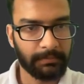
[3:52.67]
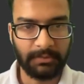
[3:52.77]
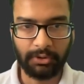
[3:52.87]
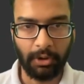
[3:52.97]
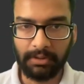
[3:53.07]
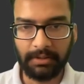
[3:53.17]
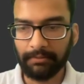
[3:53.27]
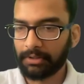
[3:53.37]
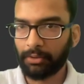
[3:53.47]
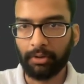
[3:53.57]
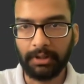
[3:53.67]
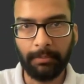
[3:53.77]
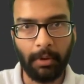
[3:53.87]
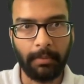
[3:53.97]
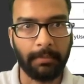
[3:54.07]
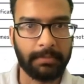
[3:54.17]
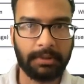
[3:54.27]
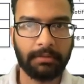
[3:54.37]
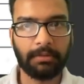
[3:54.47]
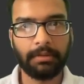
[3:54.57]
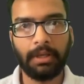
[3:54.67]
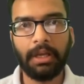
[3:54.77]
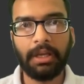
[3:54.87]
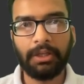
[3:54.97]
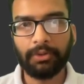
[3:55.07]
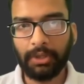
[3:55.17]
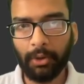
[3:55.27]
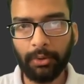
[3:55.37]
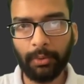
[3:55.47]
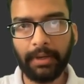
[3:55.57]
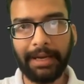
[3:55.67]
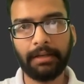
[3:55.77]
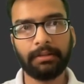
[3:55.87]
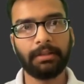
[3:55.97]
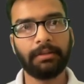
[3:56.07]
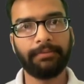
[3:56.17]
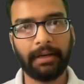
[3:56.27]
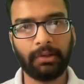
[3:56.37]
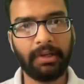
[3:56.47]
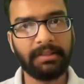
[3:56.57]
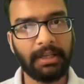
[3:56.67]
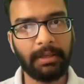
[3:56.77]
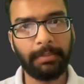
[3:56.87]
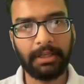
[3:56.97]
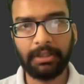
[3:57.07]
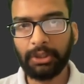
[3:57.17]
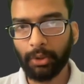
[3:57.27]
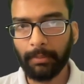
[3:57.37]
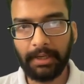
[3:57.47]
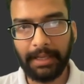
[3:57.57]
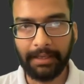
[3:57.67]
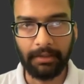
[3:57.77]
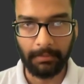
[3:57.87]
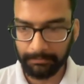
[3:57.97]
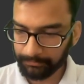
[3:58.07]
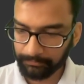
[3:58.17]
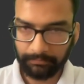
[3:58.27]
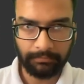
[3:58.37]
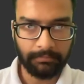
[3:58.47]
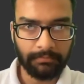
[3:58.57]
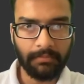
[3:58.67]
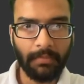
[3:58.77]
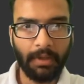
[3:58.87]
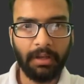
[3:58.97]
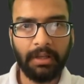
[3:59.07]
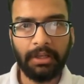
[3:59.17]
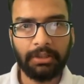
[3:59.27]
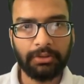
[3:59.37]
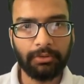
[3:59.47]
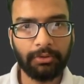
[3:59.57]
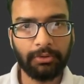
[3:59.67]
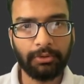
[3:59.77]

solves our all the problems. So now look at the factory design pattern UML diagram. So